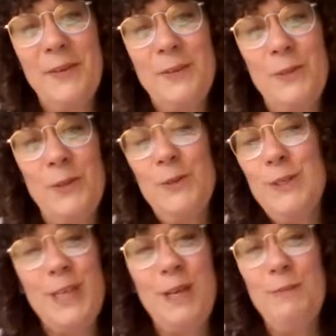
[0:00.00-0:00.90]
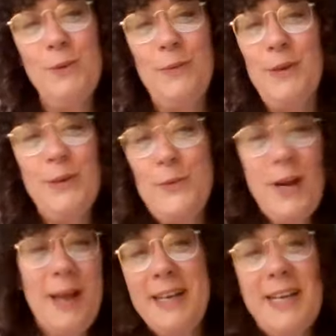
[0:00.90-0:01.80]
So you just keep doing what you're doing.
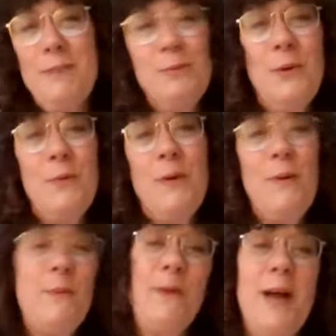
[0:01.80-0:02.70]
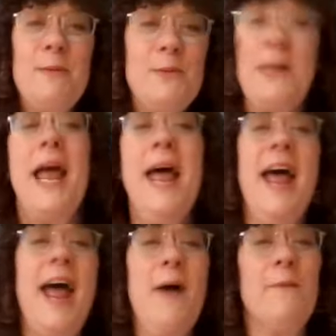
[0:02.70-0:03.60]
I'm going to keep doing what I'm doing.
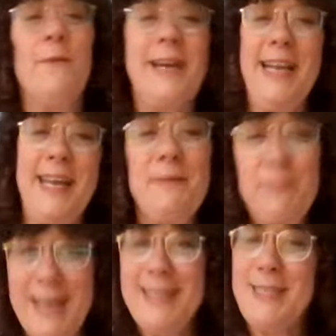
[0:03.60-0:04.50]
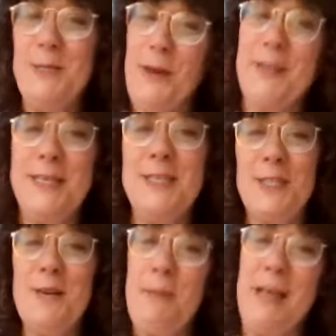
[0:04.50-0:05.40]
And we're going to keep things in
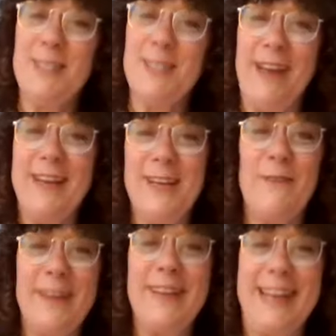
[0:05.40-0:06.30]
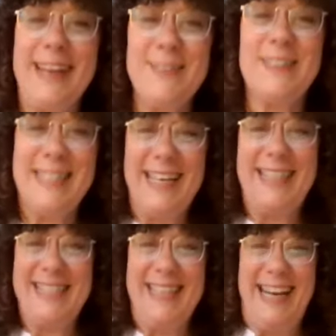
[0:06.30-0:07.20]
northeastern Pennsylvania really
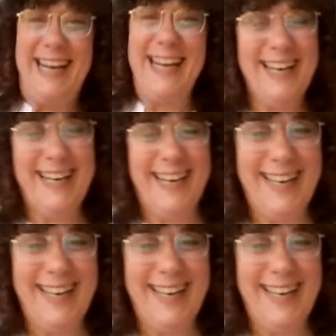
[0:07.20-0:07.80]
interesting, Jeannine.